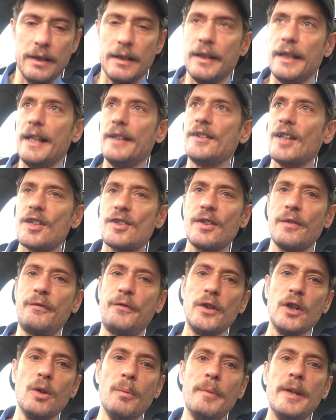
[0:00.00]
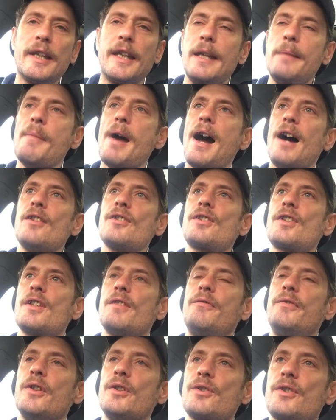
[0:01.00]
it doesn't feel Mickey Mouse. It
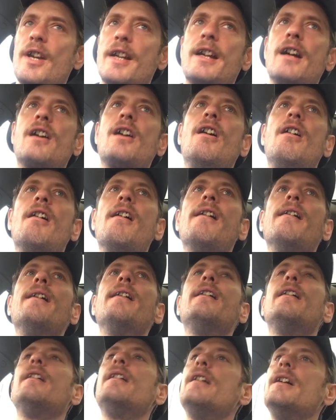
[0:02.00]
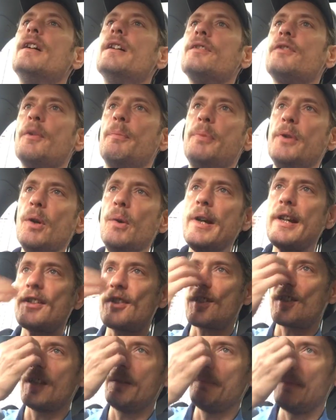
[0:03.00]
feels like a car. The Buicks
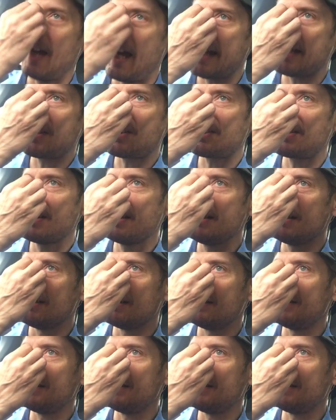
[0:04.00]
seem nice too.